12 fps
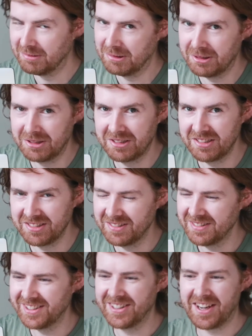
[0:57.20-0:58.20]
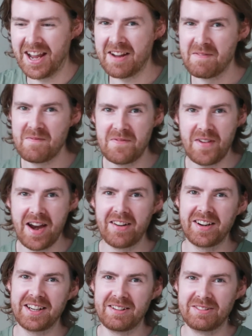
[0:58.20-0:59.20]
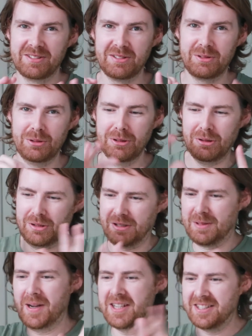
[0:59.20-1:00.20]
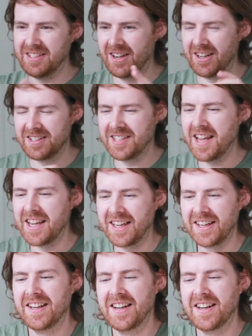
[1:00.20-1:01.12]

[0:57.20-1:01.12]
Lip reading: Ooh. Okay, very spicy hot take.